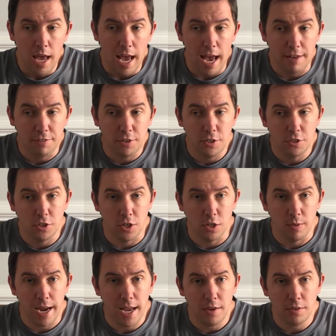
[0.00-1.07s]
after you turn
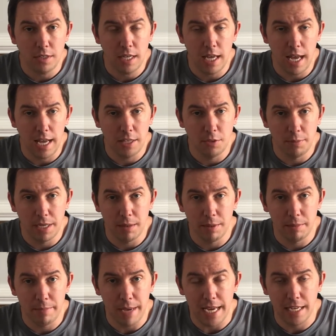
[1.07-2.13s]
around, you'll be
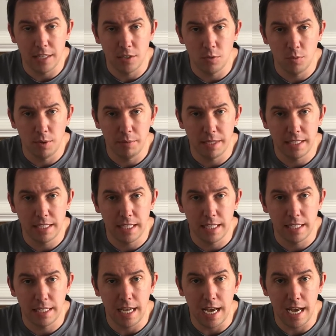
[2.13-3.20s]
coming back into
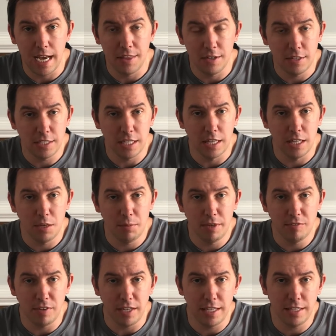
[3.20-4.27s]
Wilmington. There is a little bit
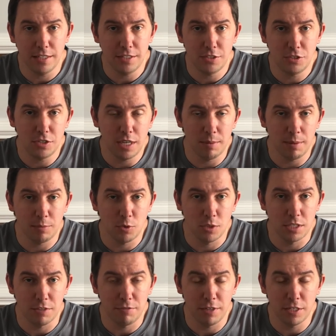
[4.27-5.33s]
of a hill as you come up
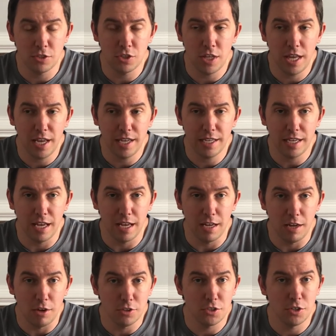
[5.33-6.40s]
towards the finish line.
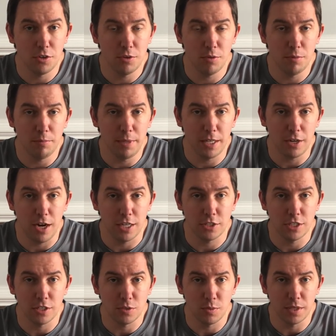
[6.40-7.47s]
Also be
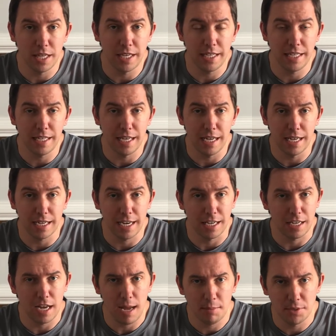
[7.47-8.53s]
cautious with any kind of
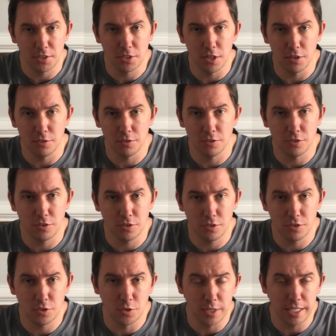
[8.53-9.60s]
cobblestone
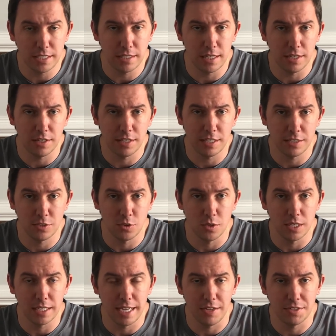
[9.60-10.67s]
streets there in the
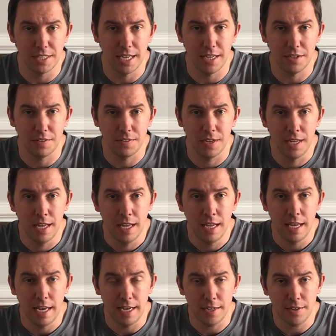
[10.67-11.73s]
historic downtown
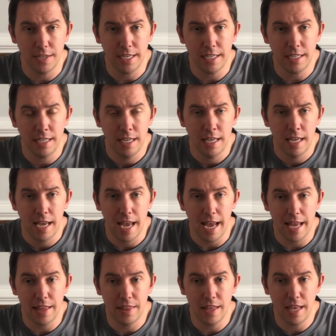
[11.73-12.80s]
area.
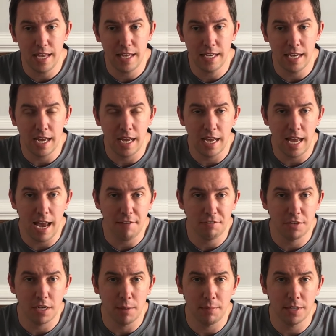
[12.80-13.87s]
And then after
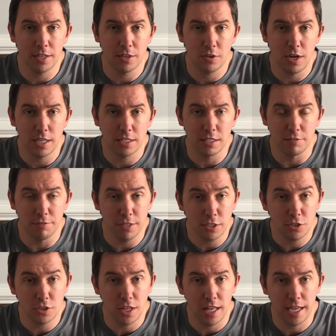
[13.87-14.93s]
coming across the
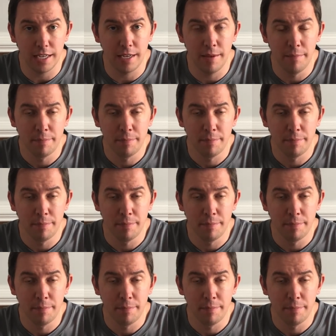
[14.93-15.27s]
finish line,